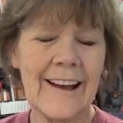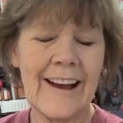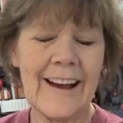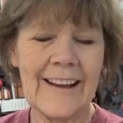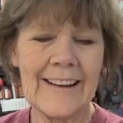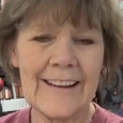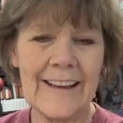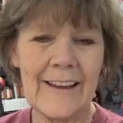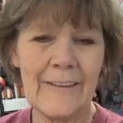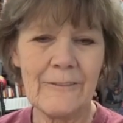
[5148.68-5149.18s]

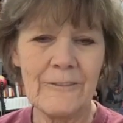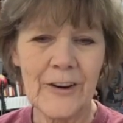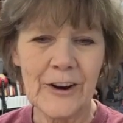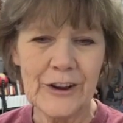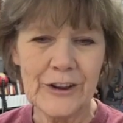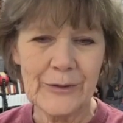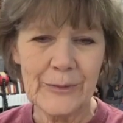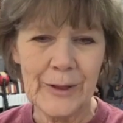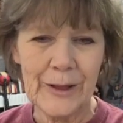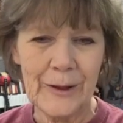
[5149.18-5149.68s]
on
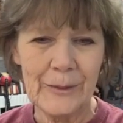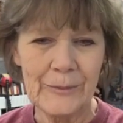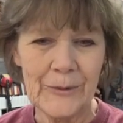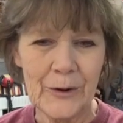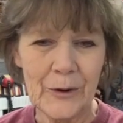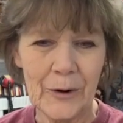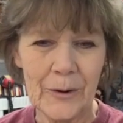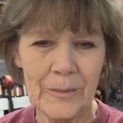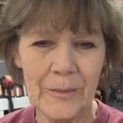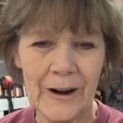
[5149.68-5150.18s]
Virtual Home
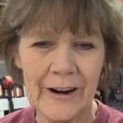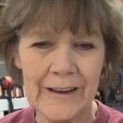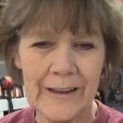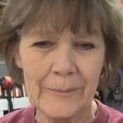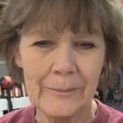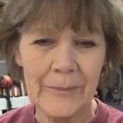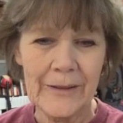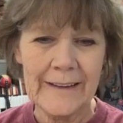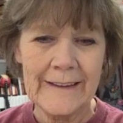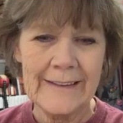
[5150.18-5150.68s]
Decor
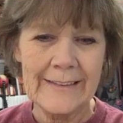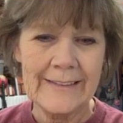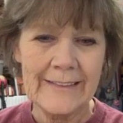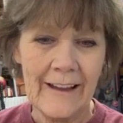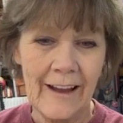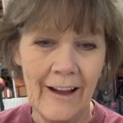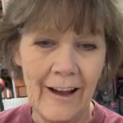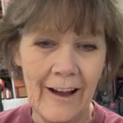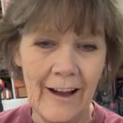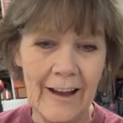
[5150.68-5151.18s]
Marketplace
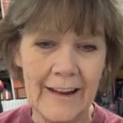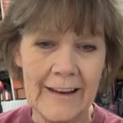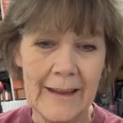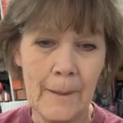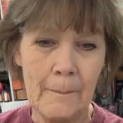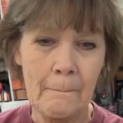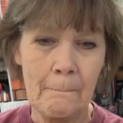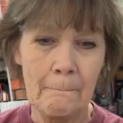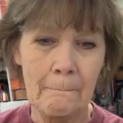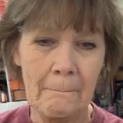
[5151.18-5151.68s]

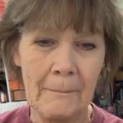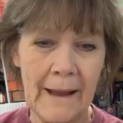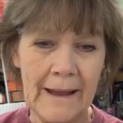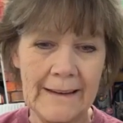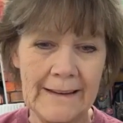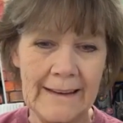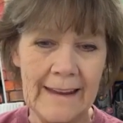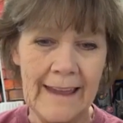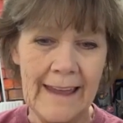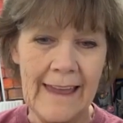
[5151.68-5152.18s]
on
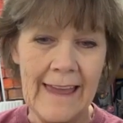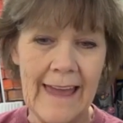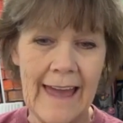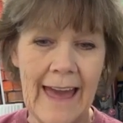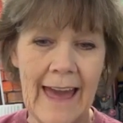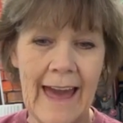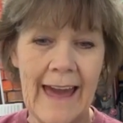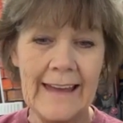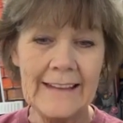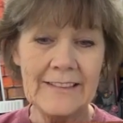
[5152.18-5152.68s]
Monday
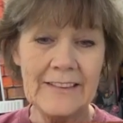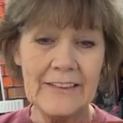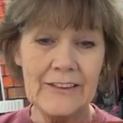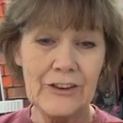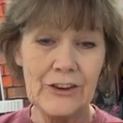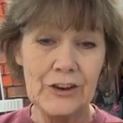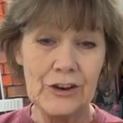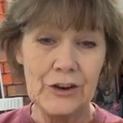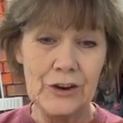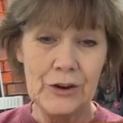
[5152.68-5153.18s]
at
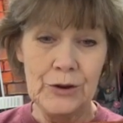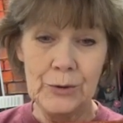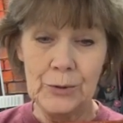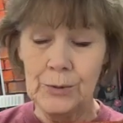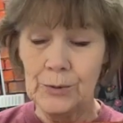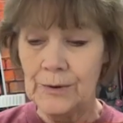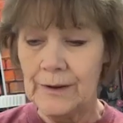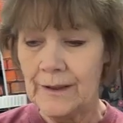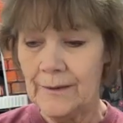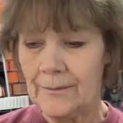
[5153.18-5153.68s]

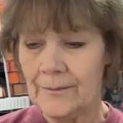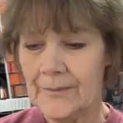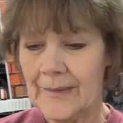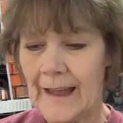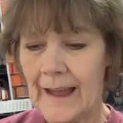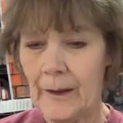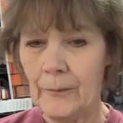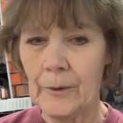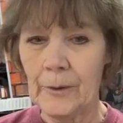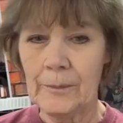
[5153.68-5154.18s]
noon.
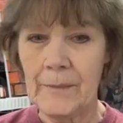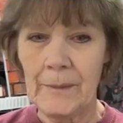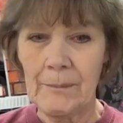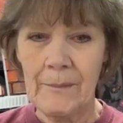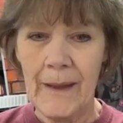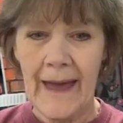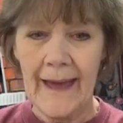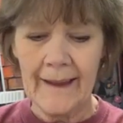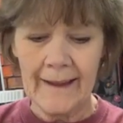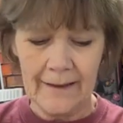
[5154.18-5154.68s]
I will be
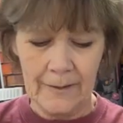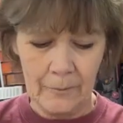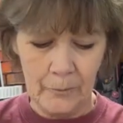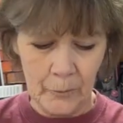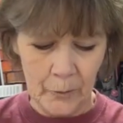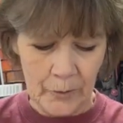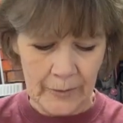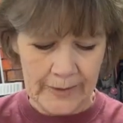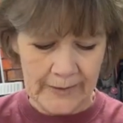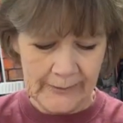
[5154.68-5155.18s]
back
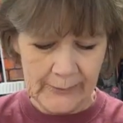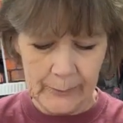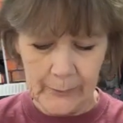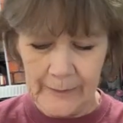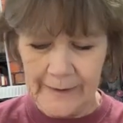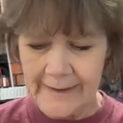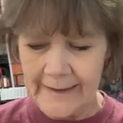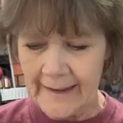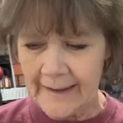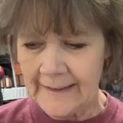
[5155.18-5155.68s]
more this
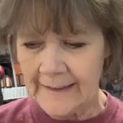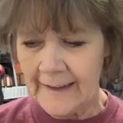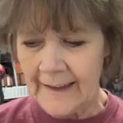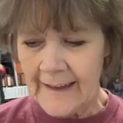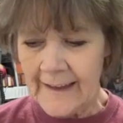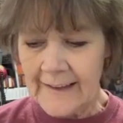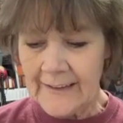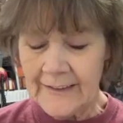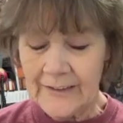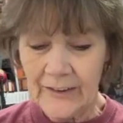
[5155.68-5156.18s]
weekend
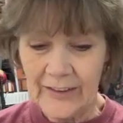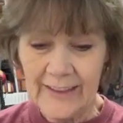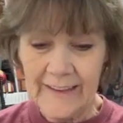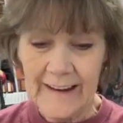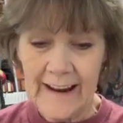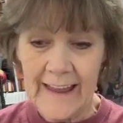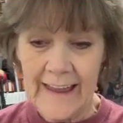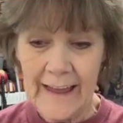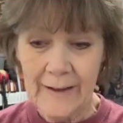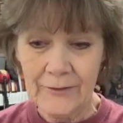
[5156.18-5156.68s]
so
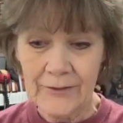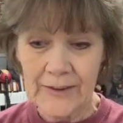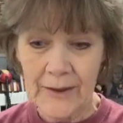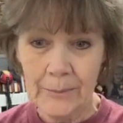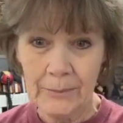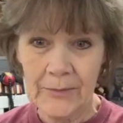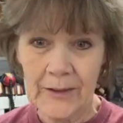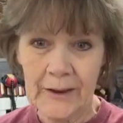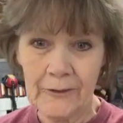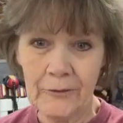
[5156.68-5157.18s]
that I have
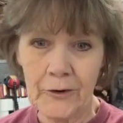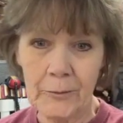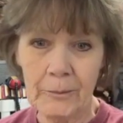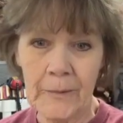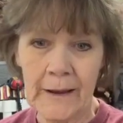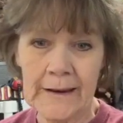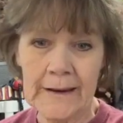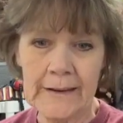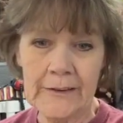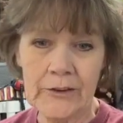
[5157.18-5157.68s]
something for
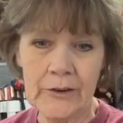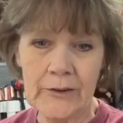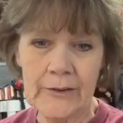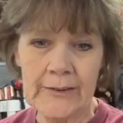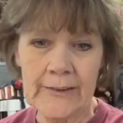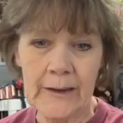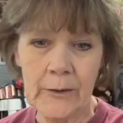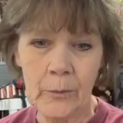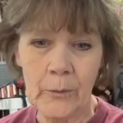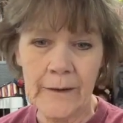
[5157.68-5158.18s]
Monday,
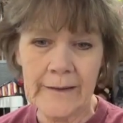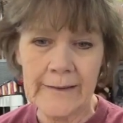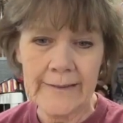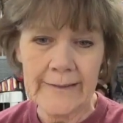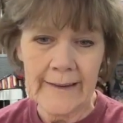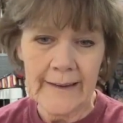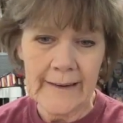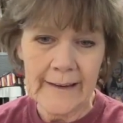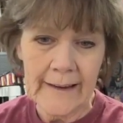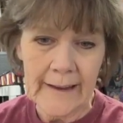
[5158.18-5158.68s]
Tuesday, and
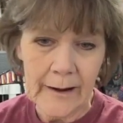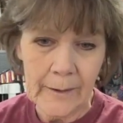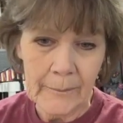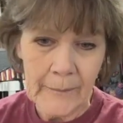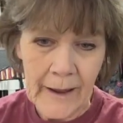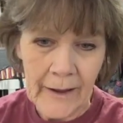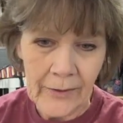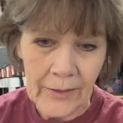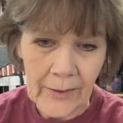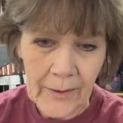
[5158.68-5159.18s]
Wednesday to get
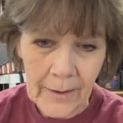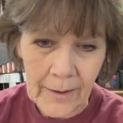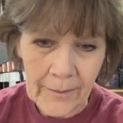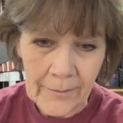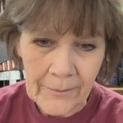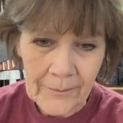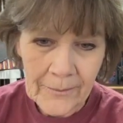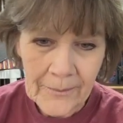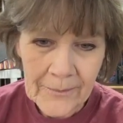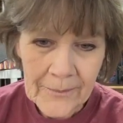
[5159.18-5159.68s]
them out in the
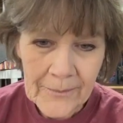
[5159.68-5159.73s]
